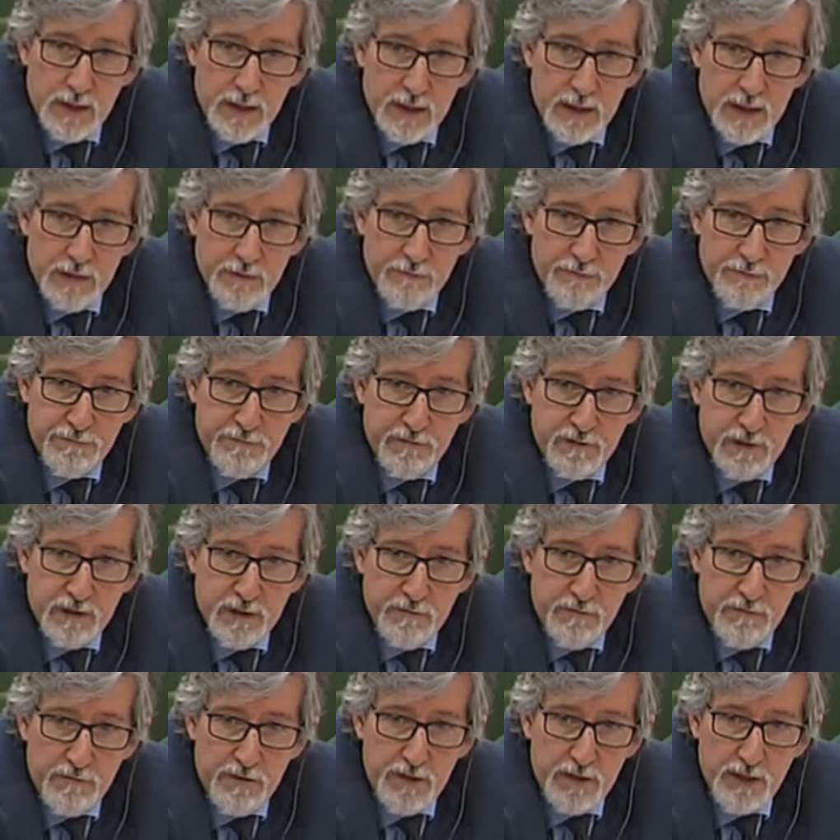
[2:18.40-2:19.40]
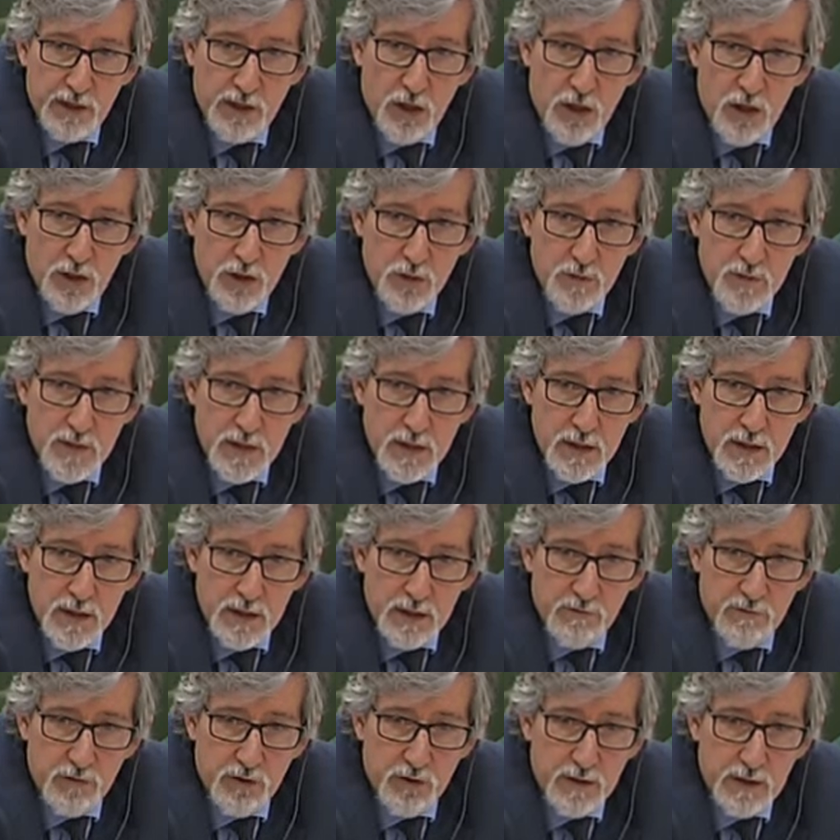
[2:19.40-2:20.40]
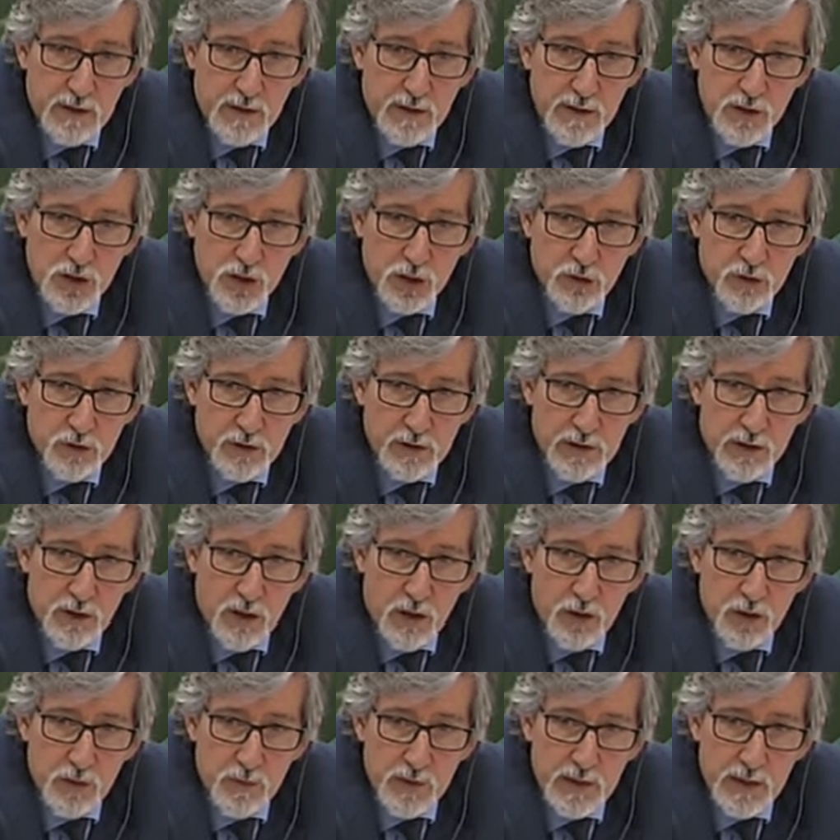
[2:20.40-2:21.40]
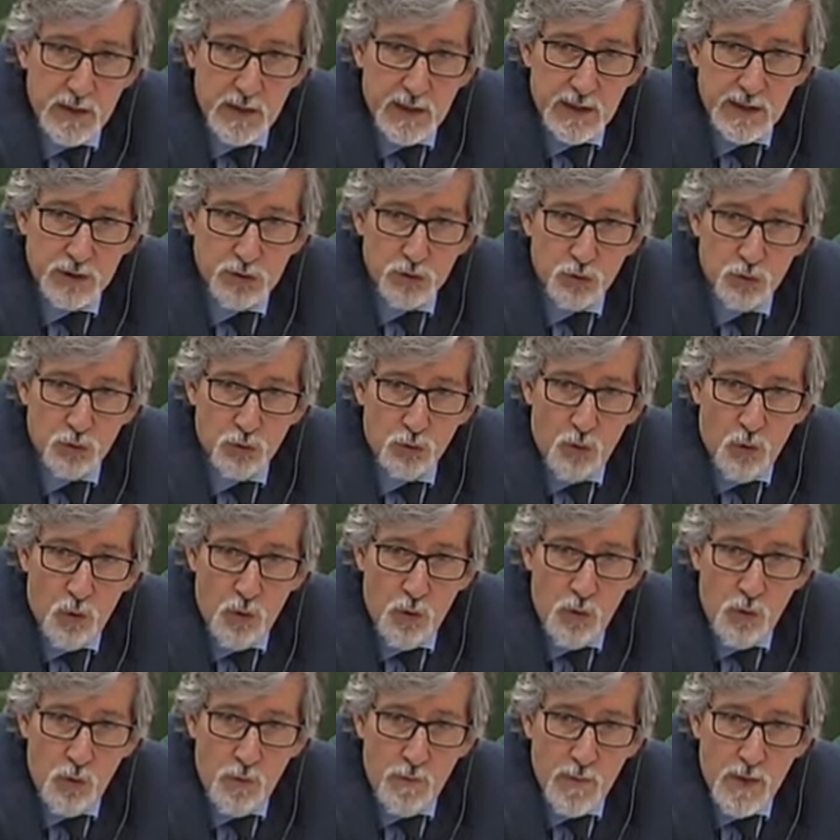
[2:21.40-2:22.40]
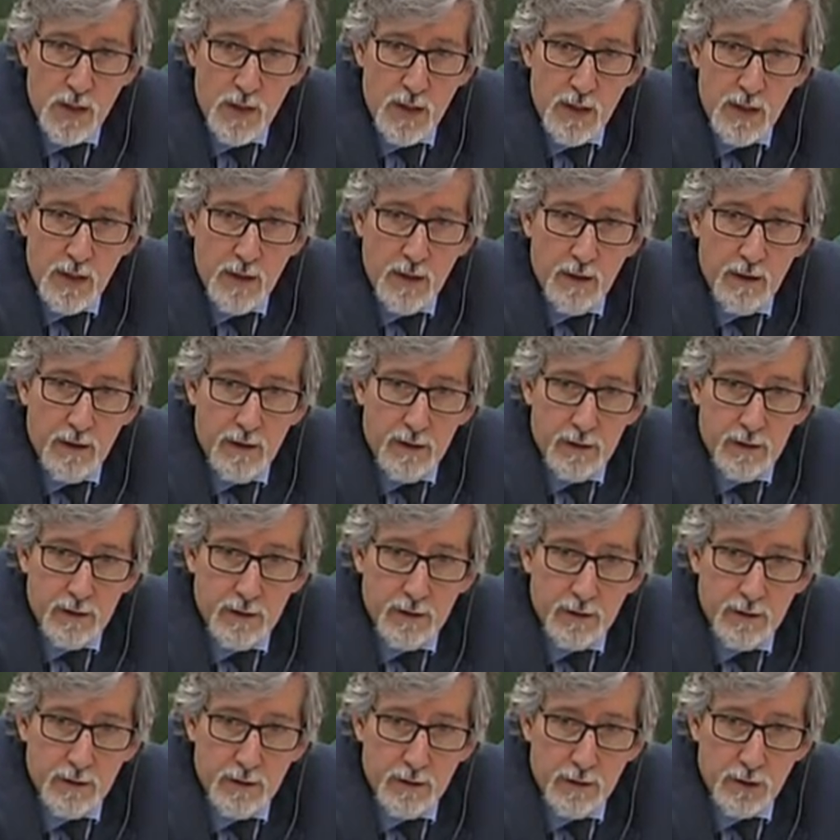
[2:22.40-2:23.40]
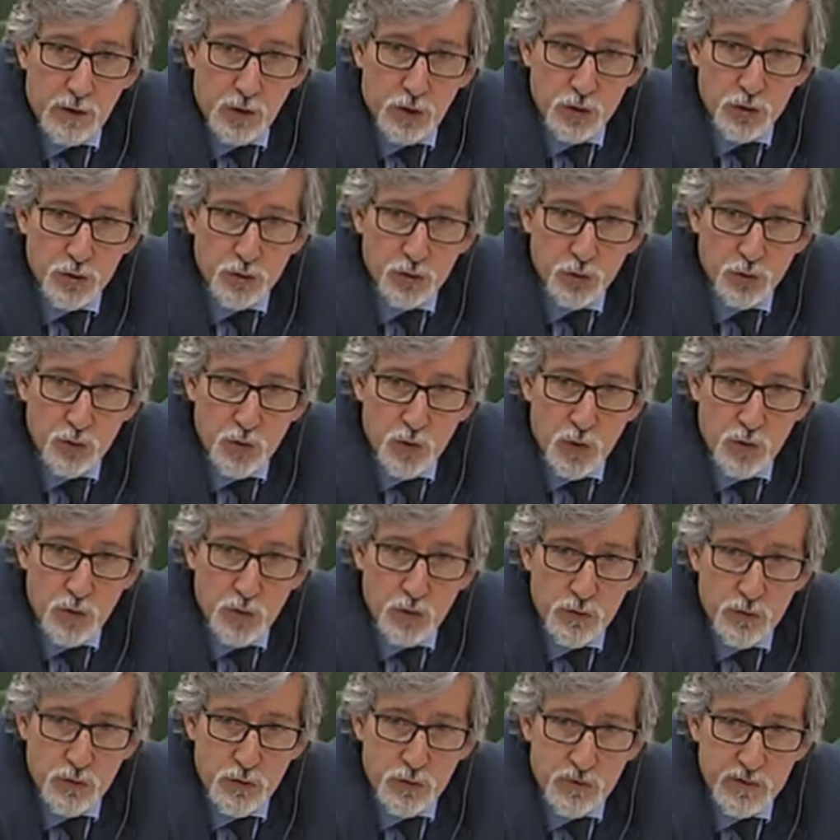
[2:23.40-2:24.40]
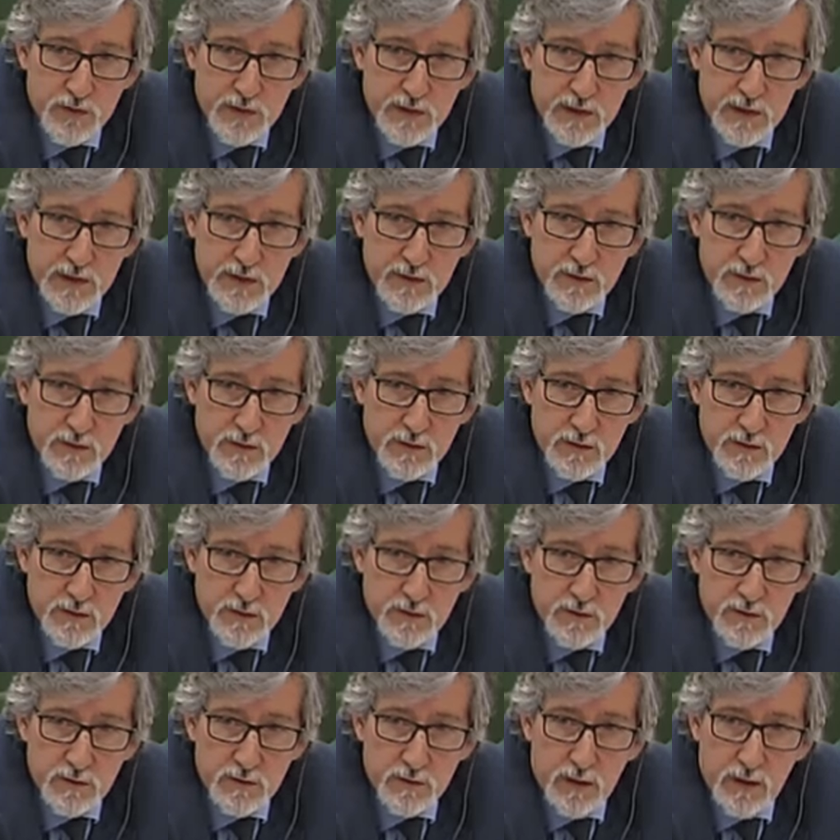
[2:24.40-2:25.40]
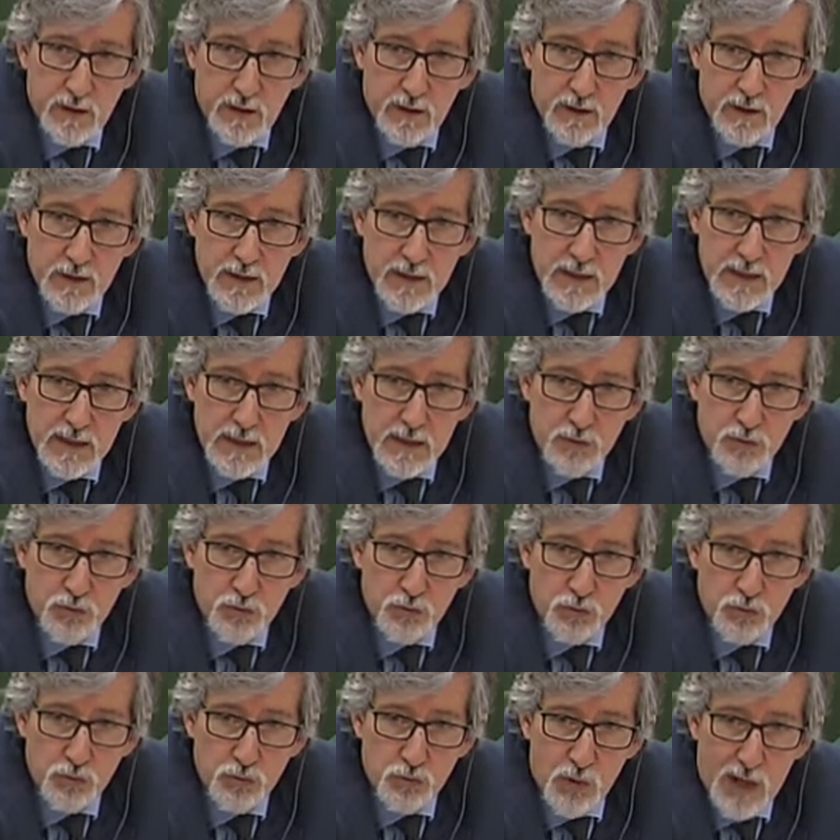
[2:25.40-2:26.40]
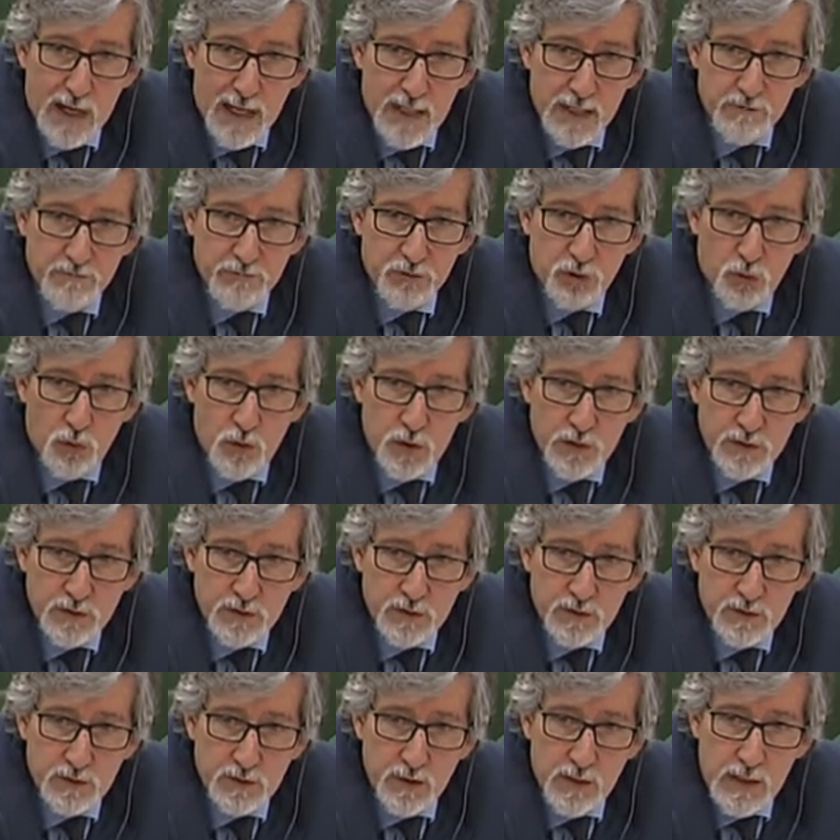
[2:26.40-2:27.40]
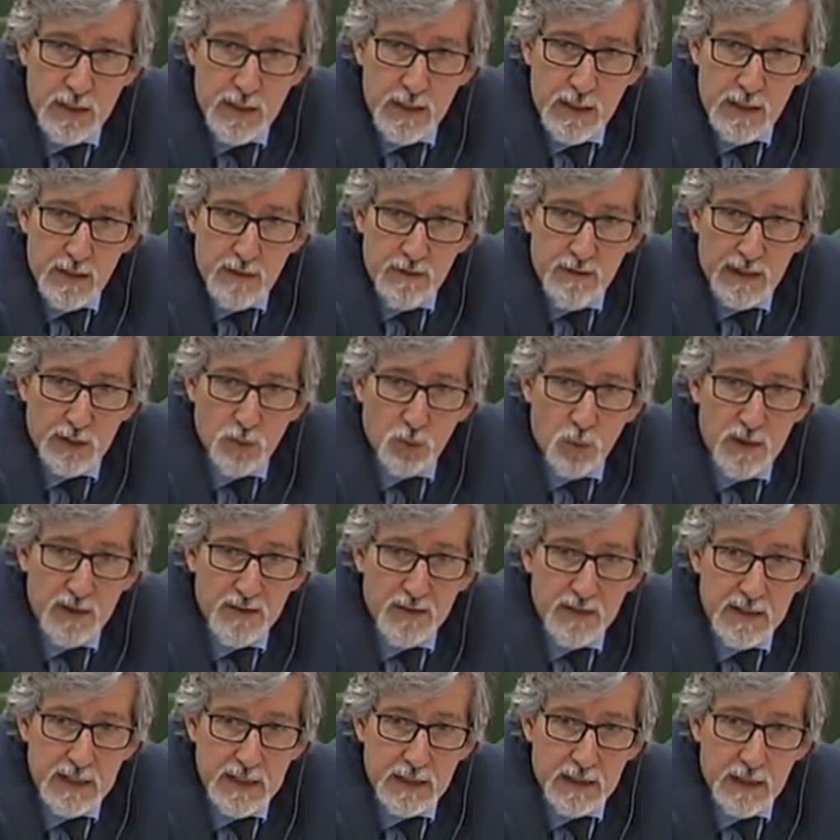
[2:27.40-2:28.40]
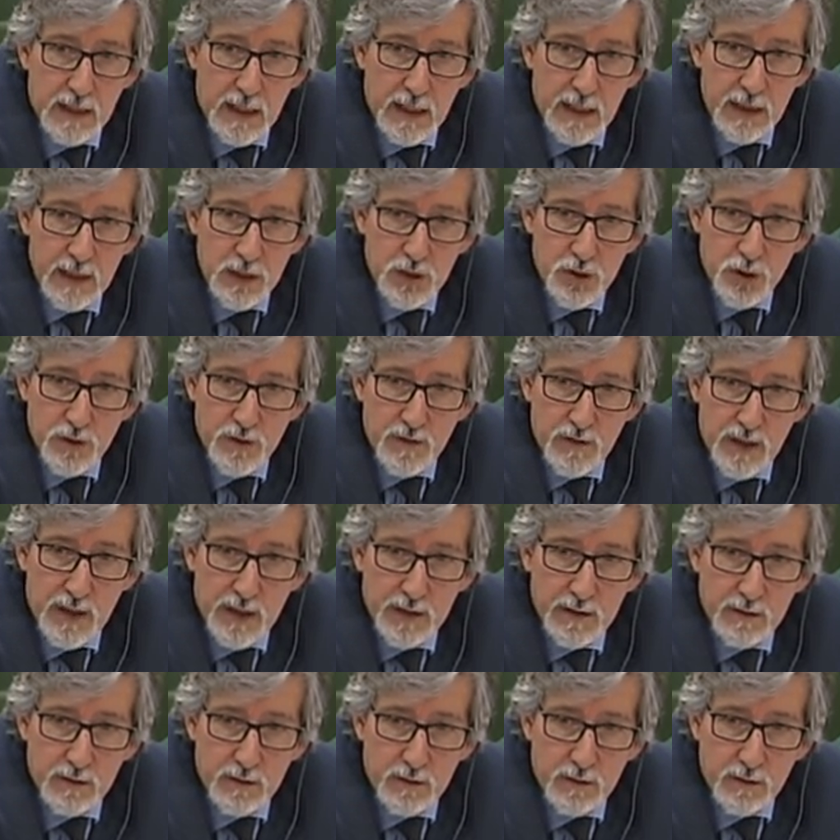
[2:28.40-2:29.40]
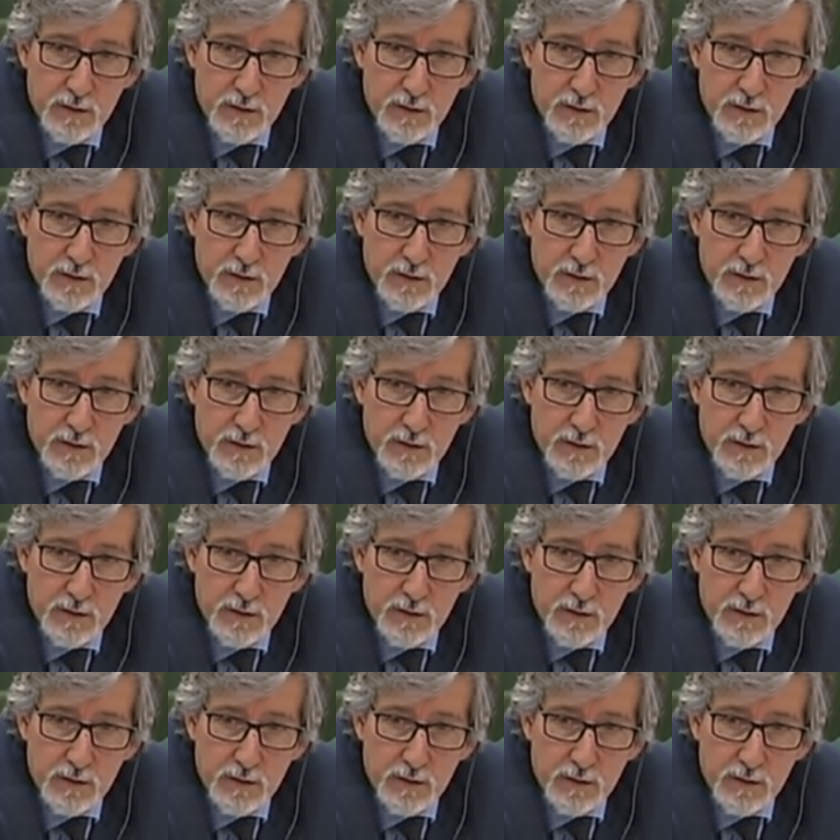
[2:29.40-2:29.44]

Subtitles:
If the digital economy is to grow, consumers, citizens need to have trust that when they engage in that